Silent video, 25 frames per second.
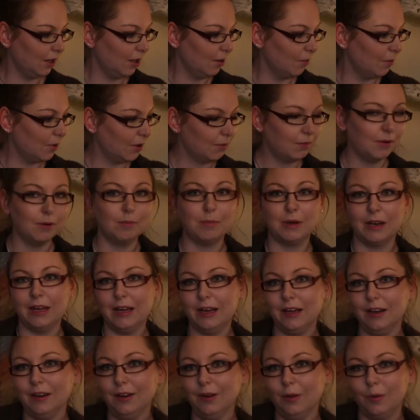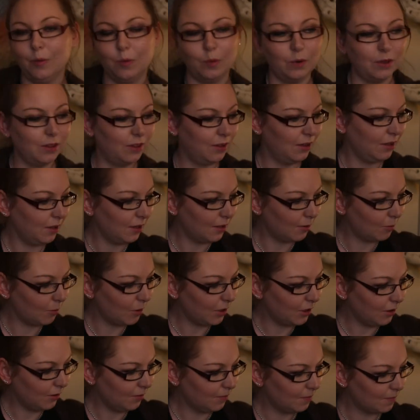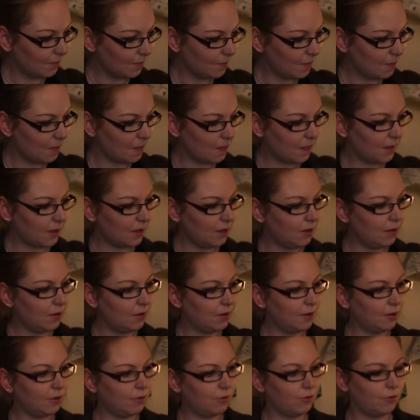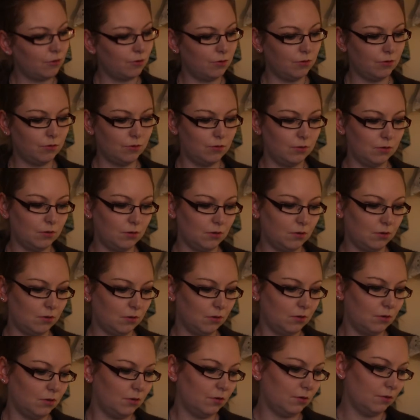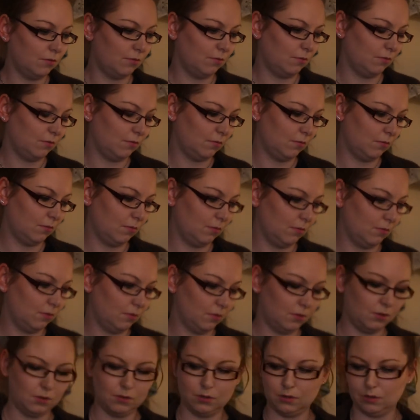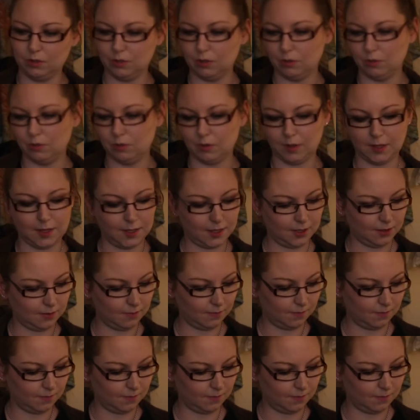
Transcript: But my plan with this one is to use